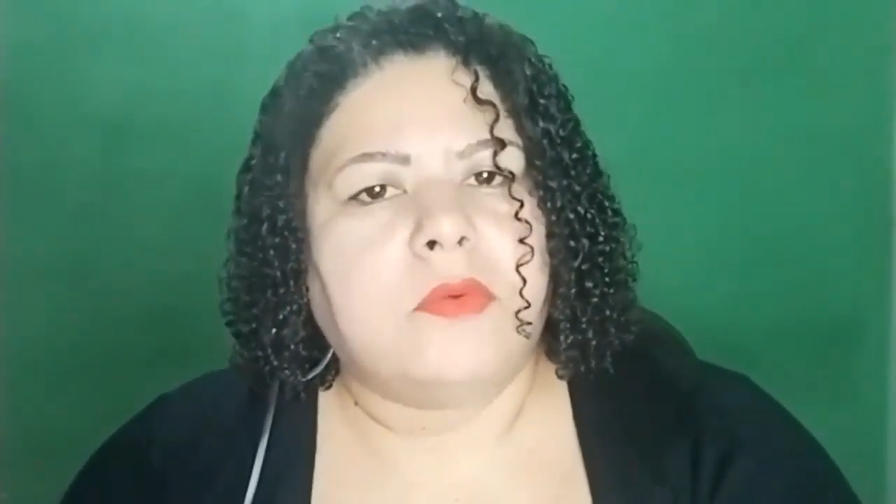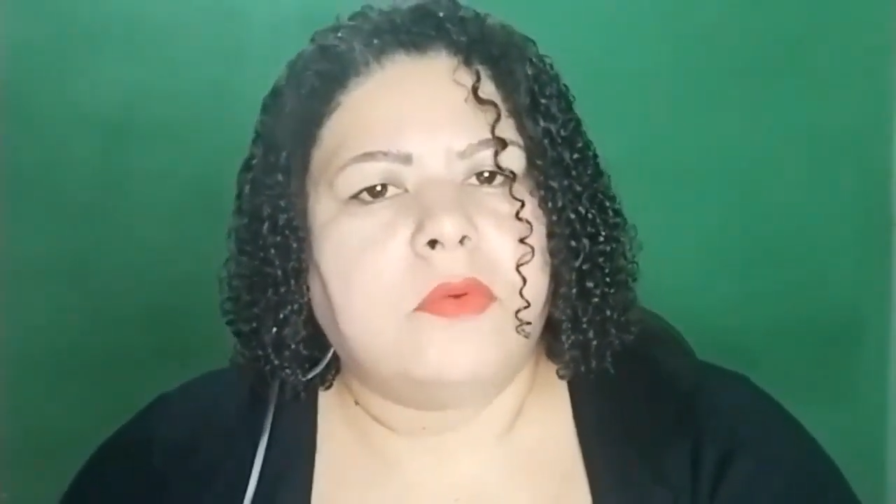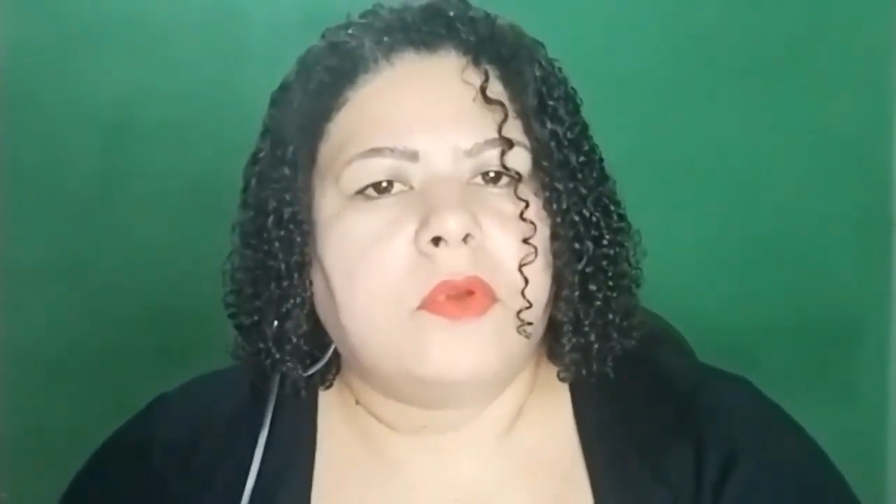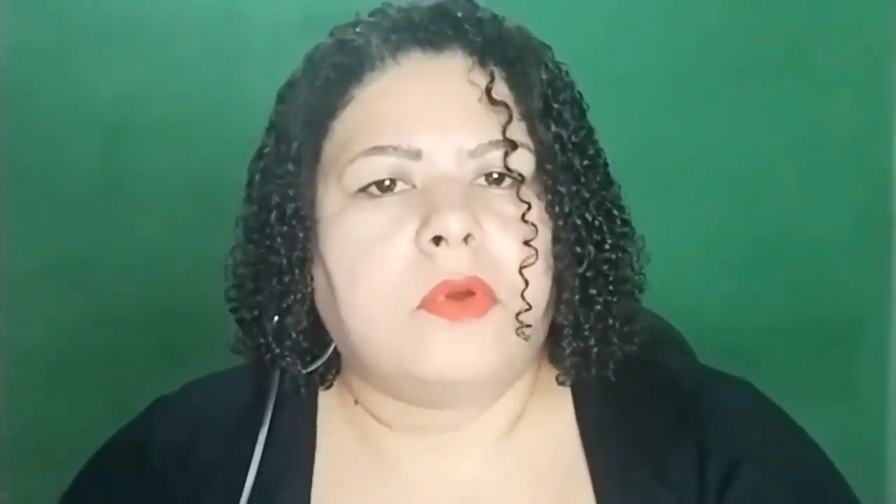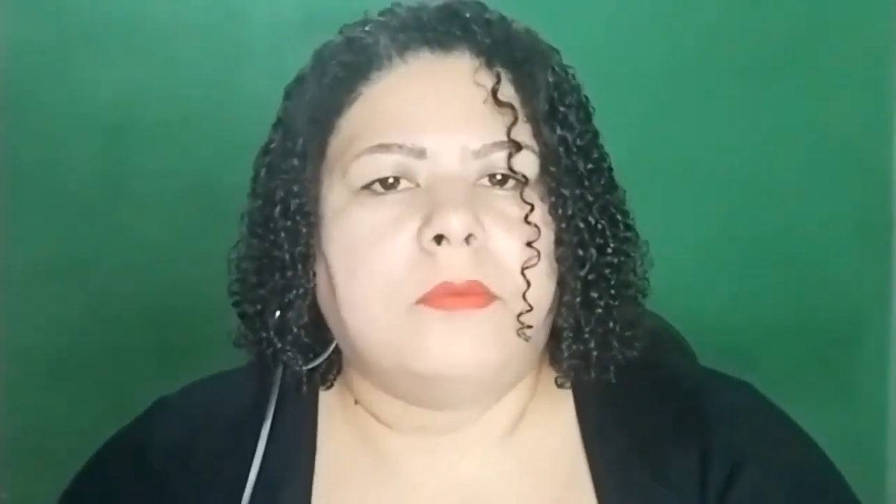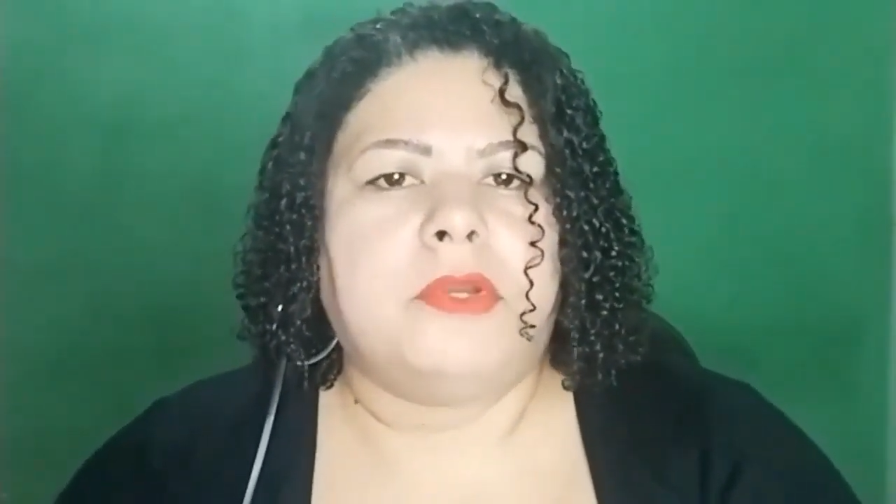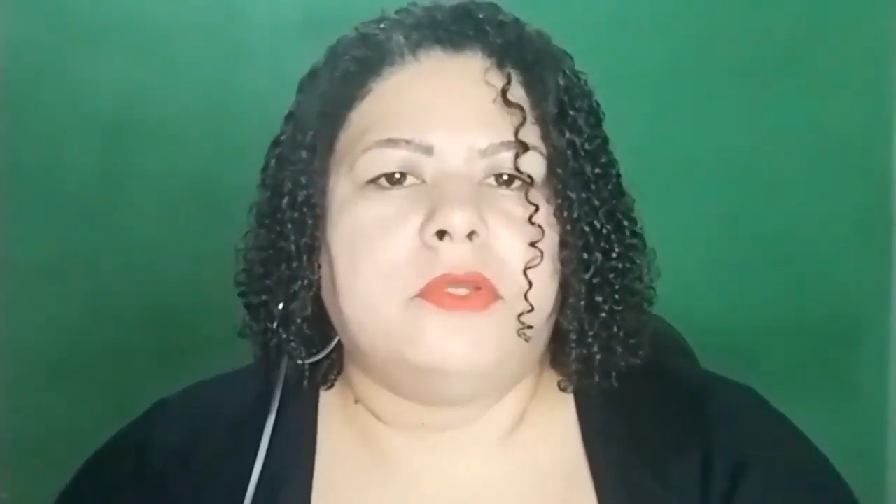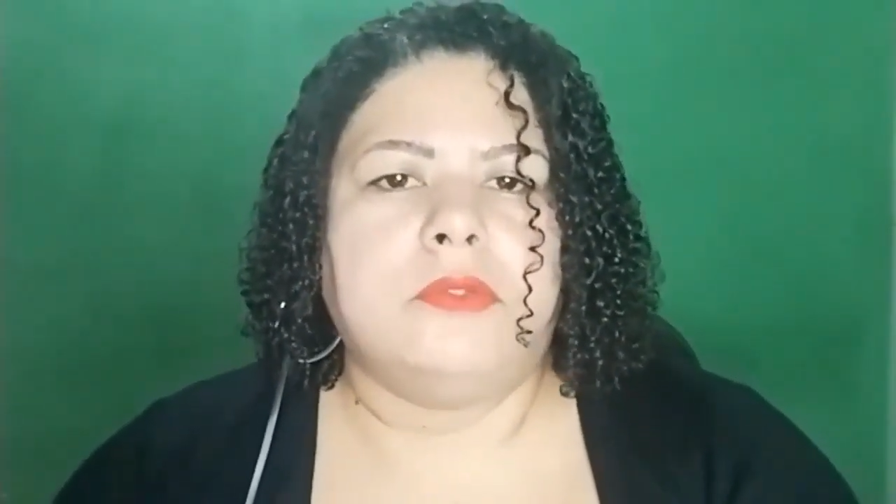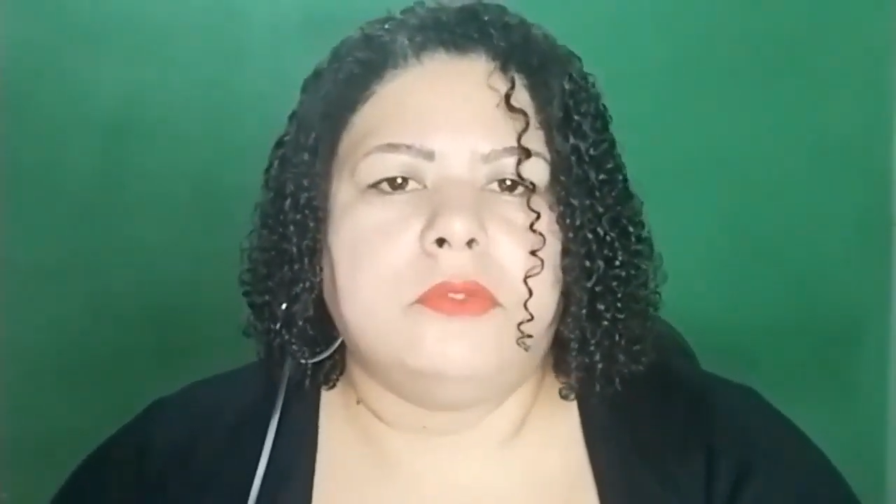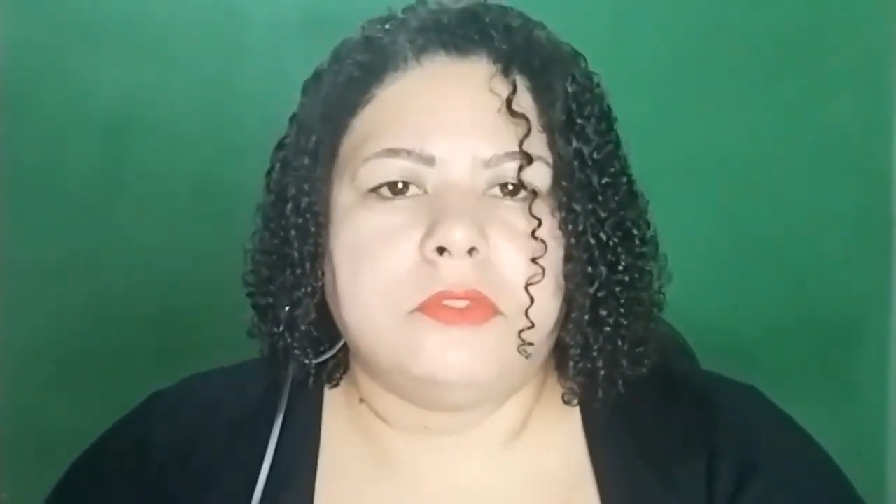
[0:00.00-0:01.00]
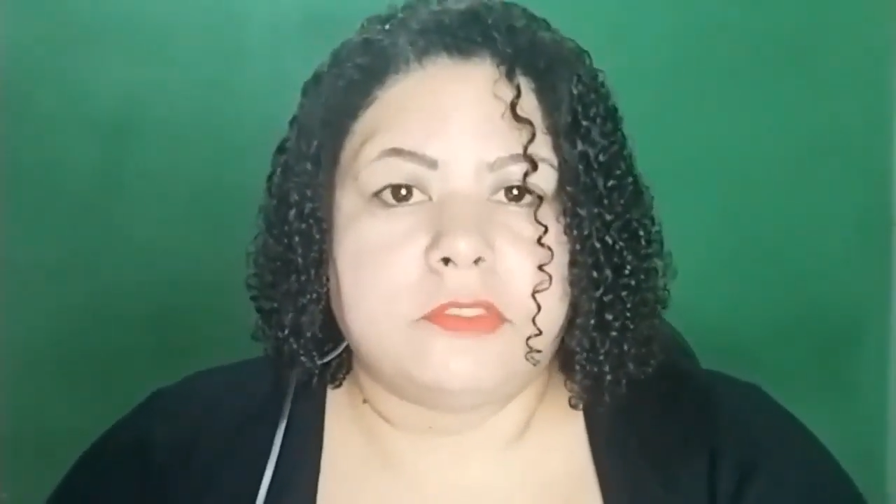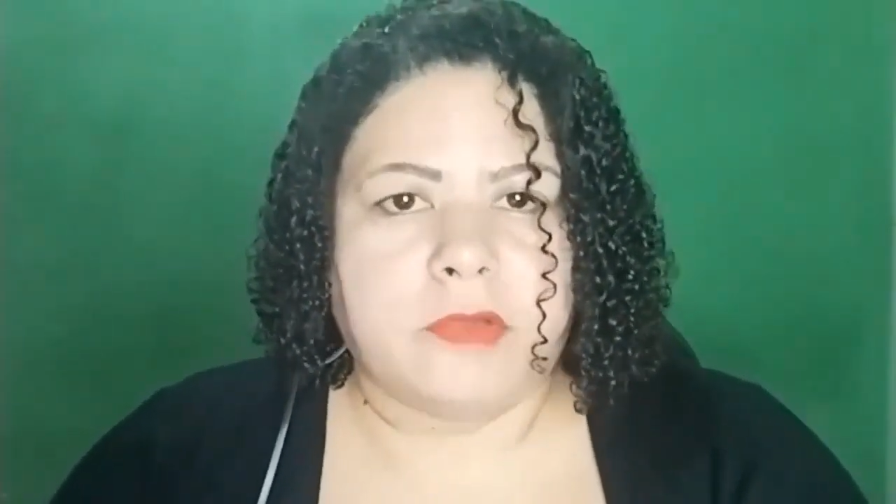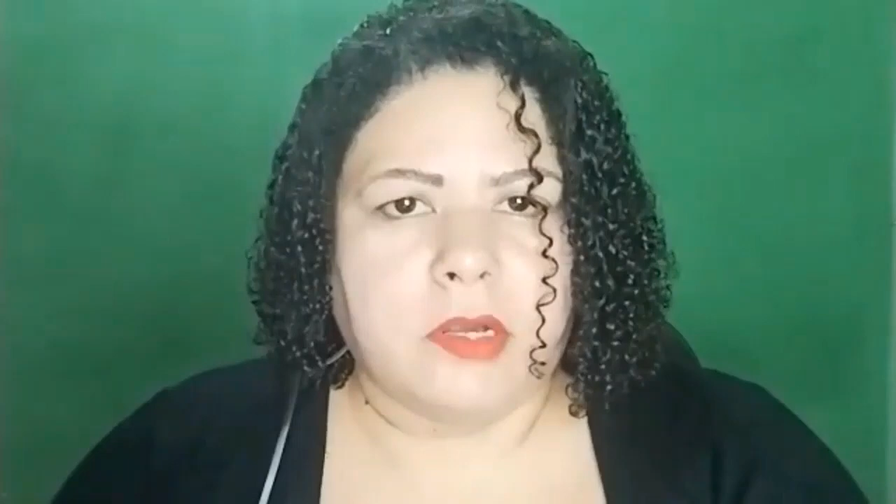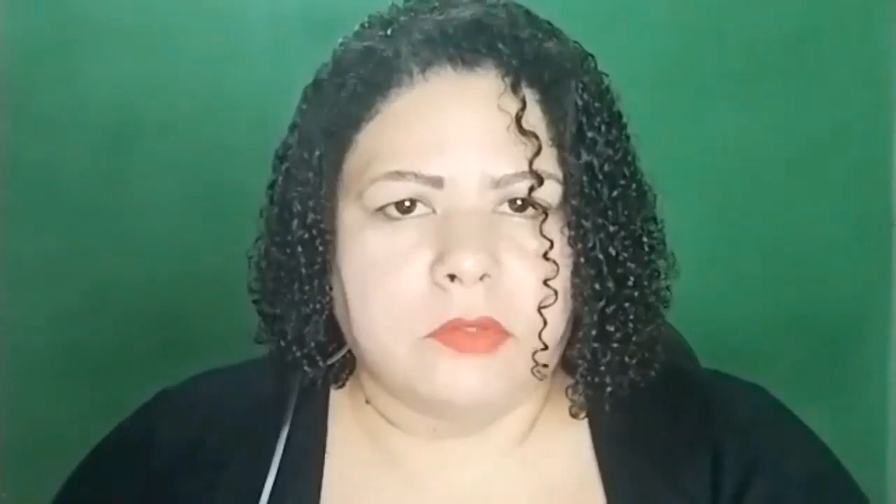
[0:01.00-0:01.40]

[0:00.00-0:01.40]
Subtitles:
official website